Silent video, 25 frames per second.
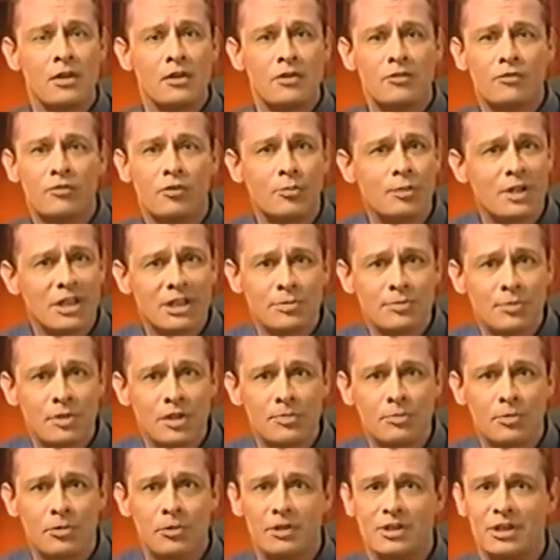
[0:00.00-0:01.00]
For many
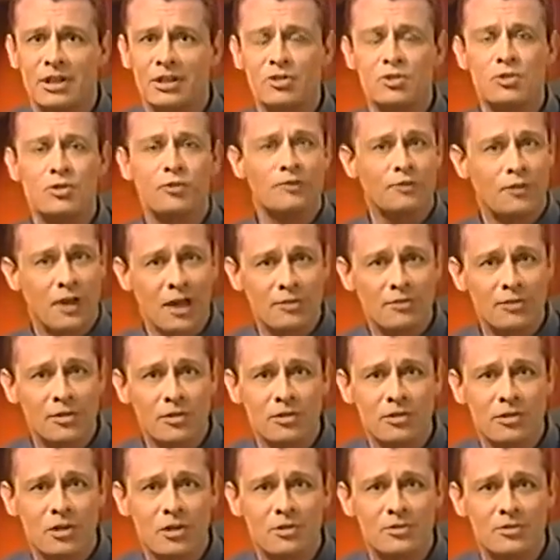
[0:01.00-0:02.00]
people, an extra
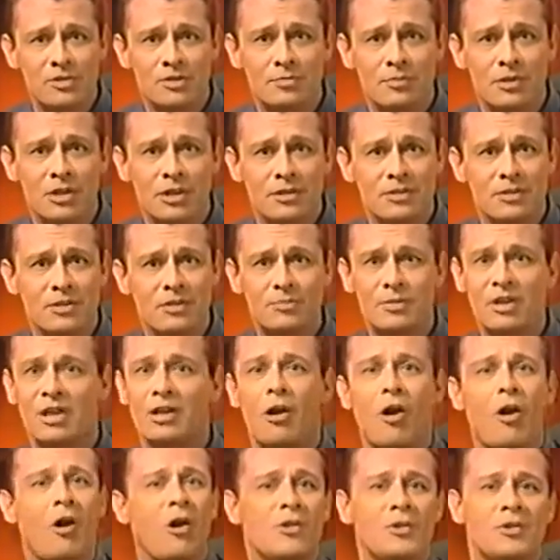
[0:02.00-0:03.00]
$500 a month could
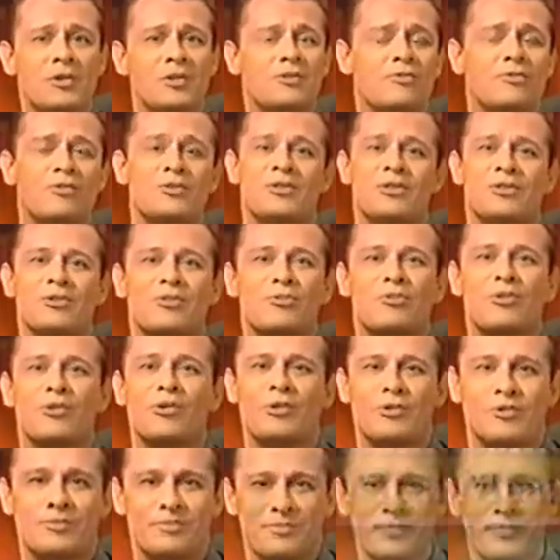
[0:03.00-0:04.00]
make all the difference in the
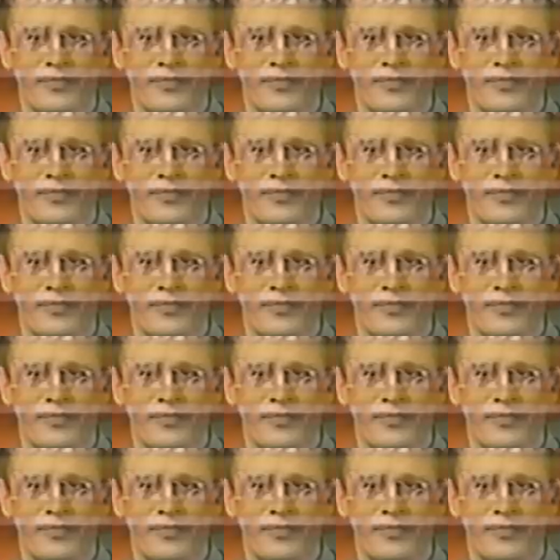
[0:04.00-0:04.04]
world.